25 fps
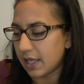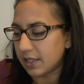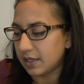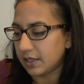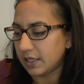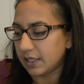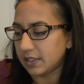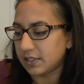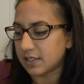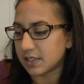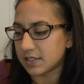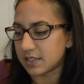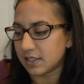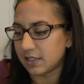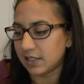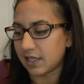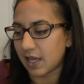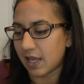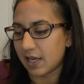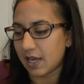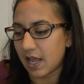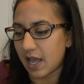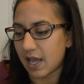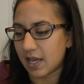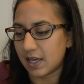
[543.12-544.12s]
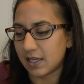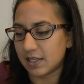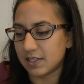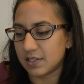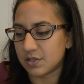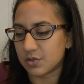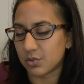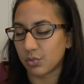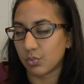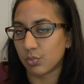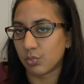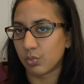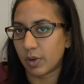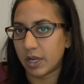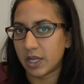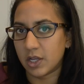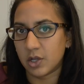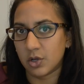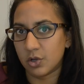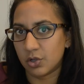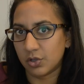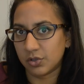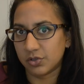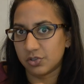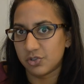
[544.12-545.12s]
and it doesn't get as
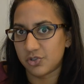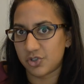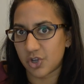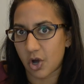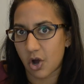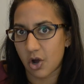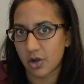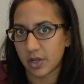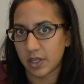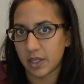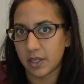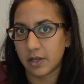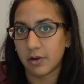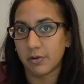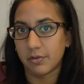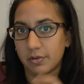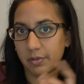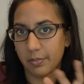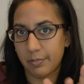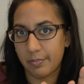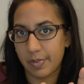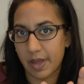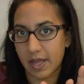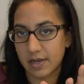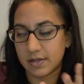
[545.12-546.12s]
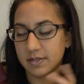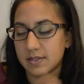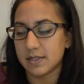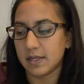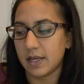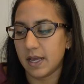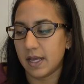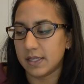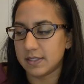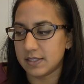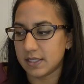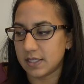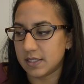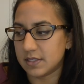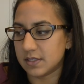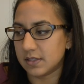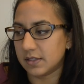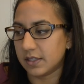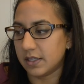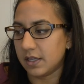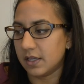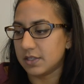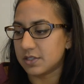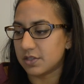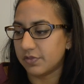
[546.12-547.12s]
wrinkled, dog-eared, and bent as
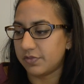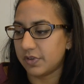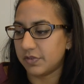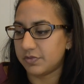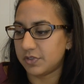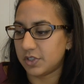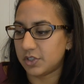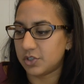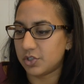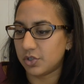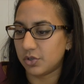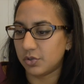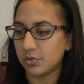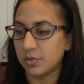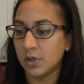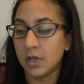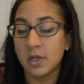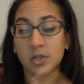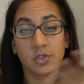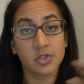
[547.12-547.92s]
easily as the 52.